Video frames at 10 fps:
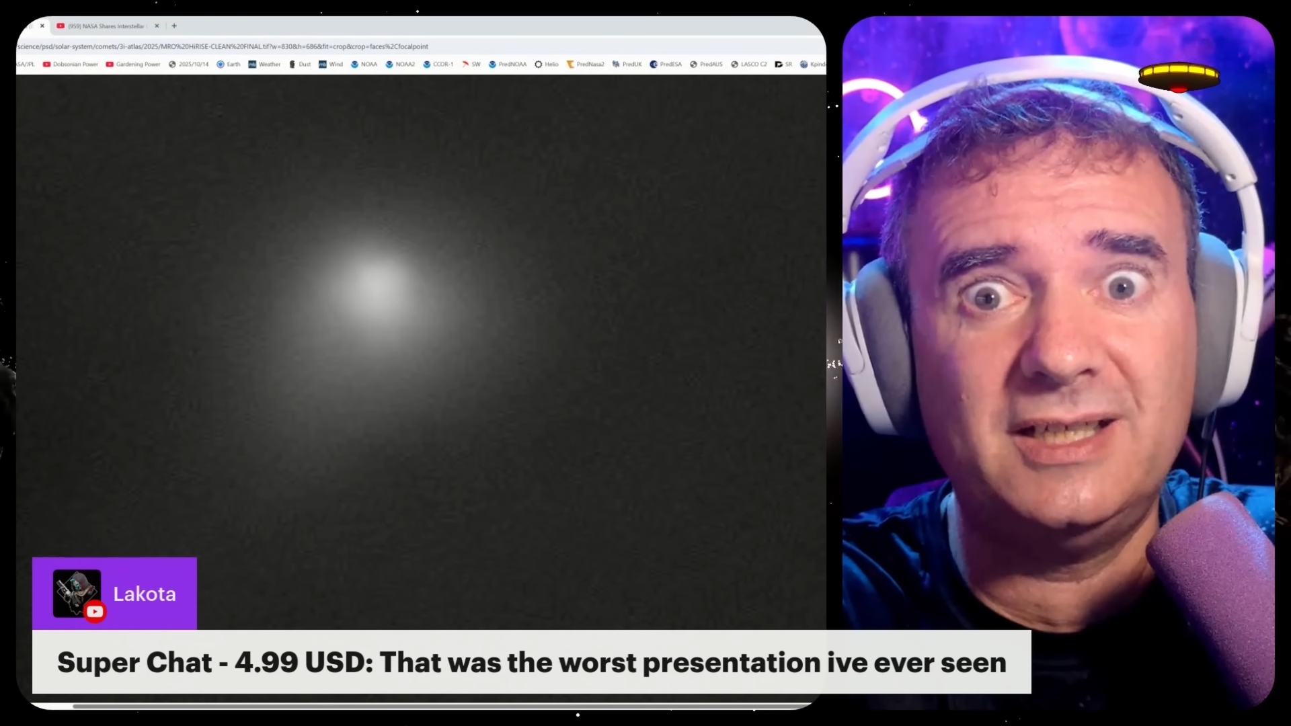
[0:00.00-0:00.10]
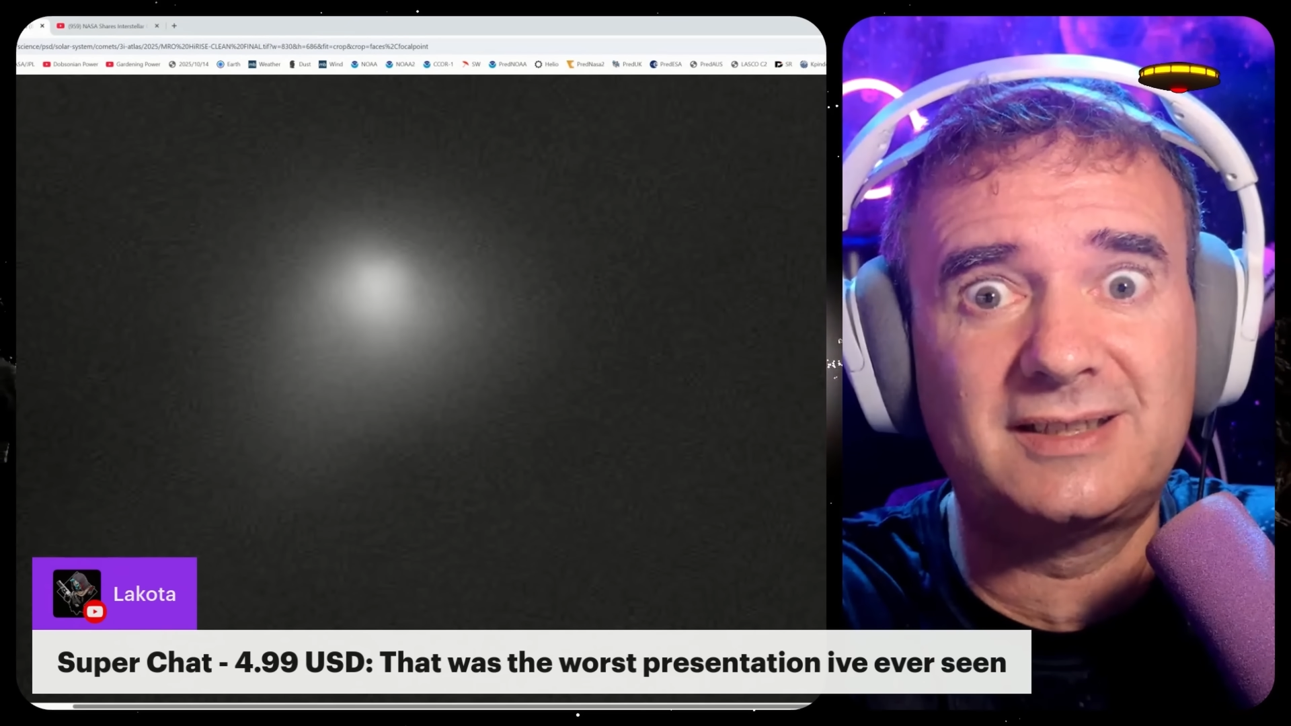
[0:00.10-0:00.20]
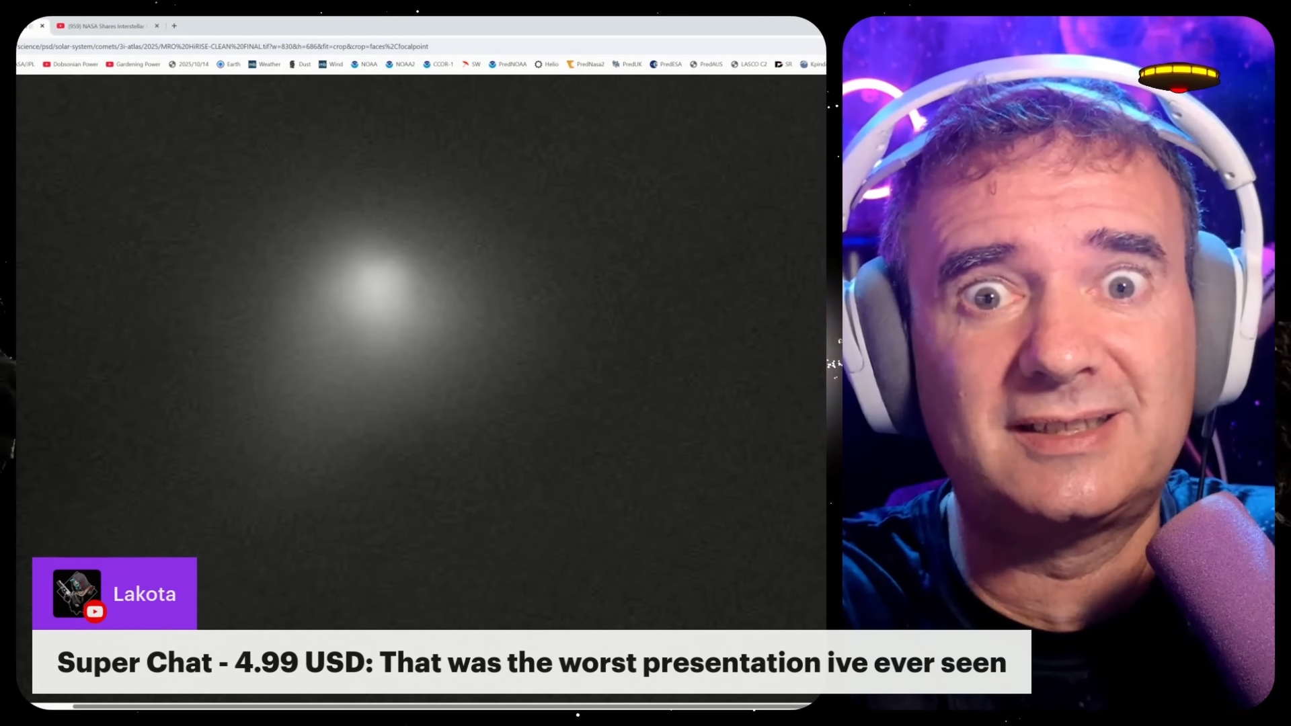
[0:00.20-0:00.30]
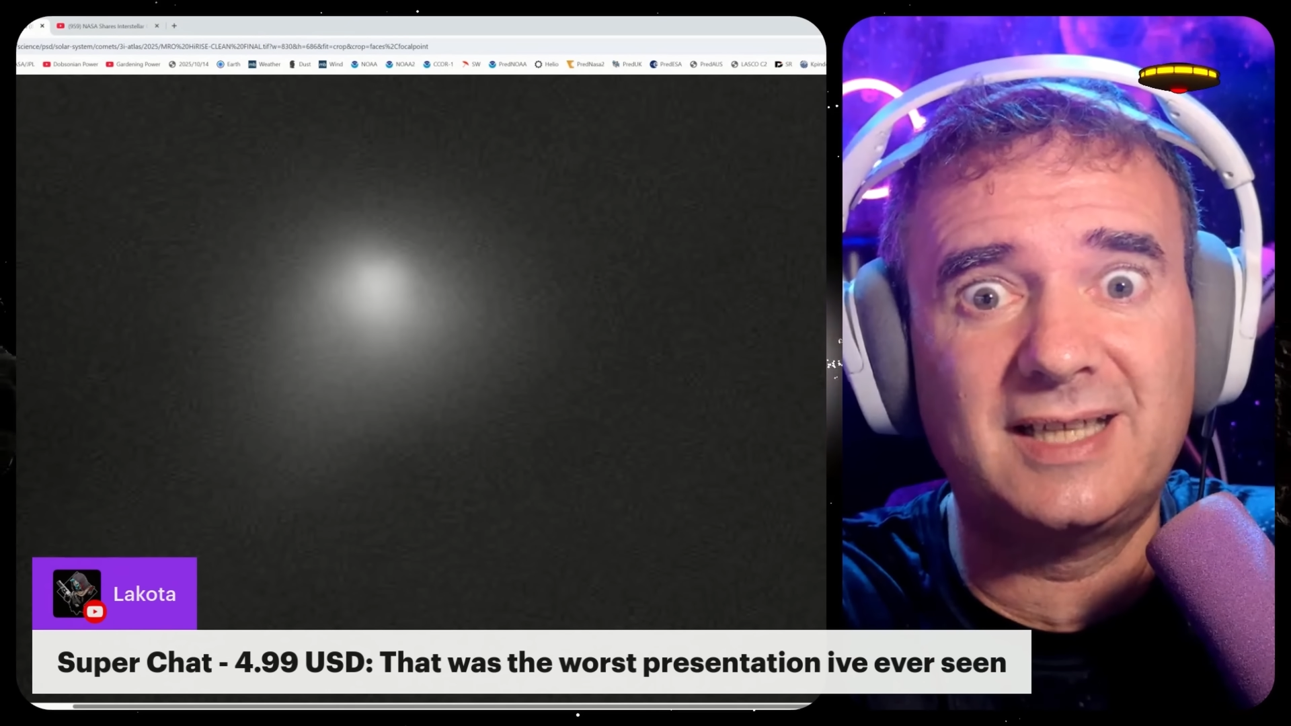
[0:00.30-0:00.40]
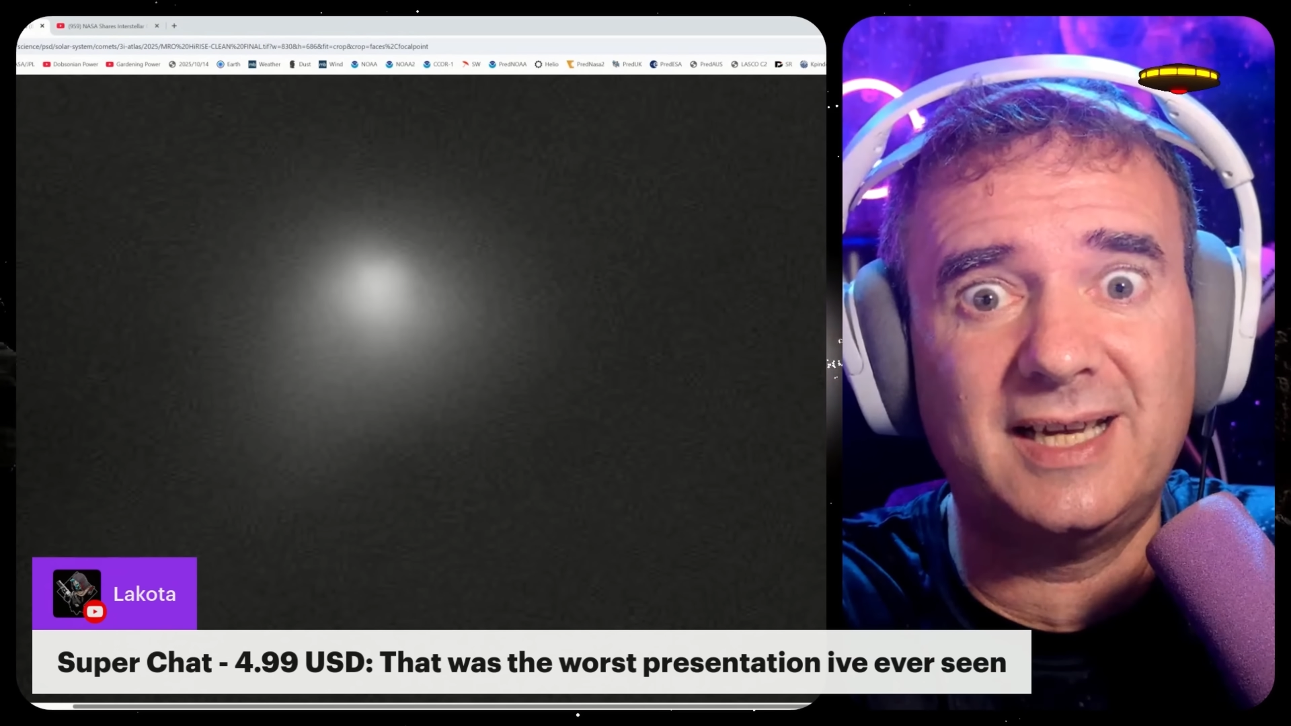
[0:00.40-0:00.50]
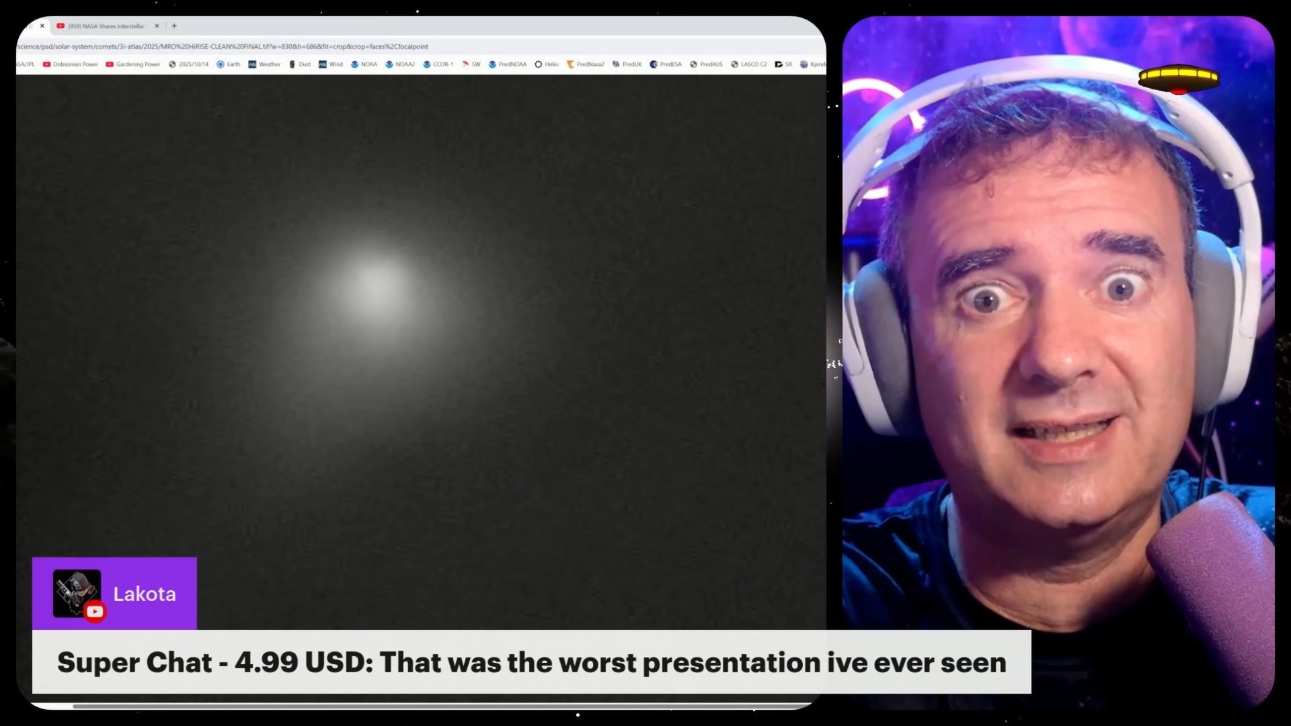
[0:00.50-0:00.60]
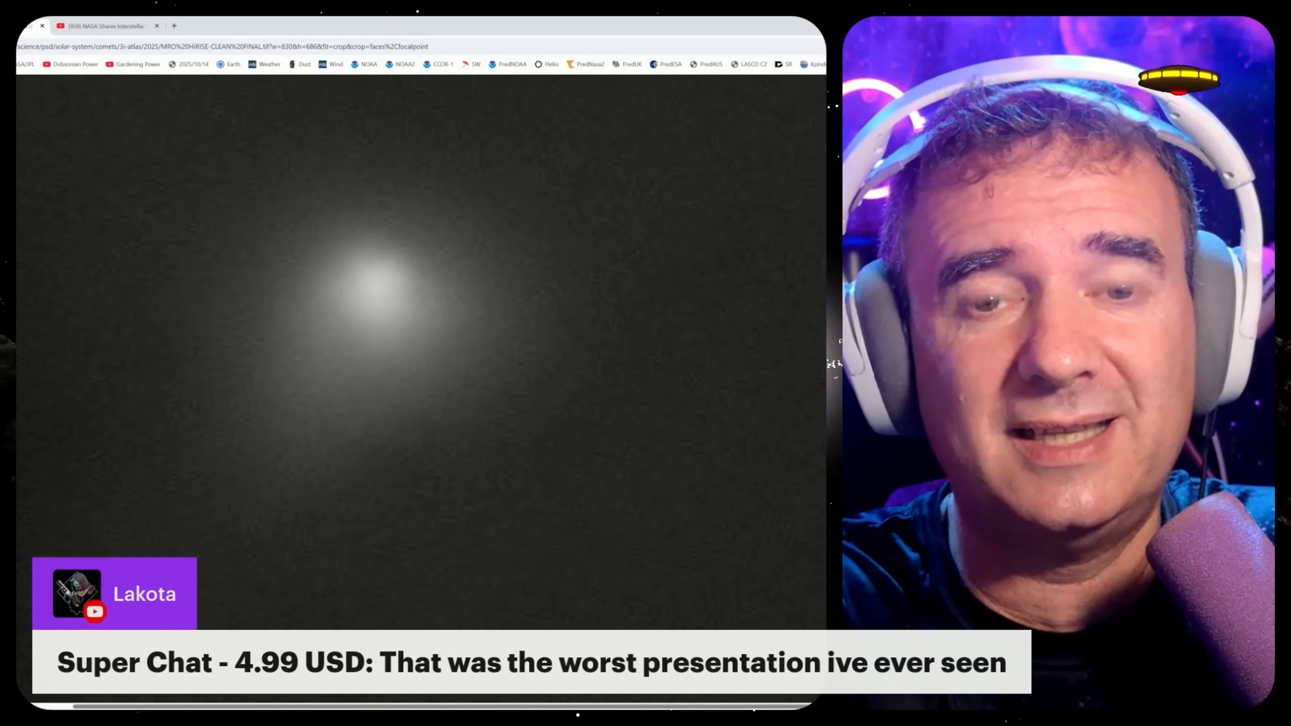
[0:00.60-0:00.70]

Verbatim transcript: It's the,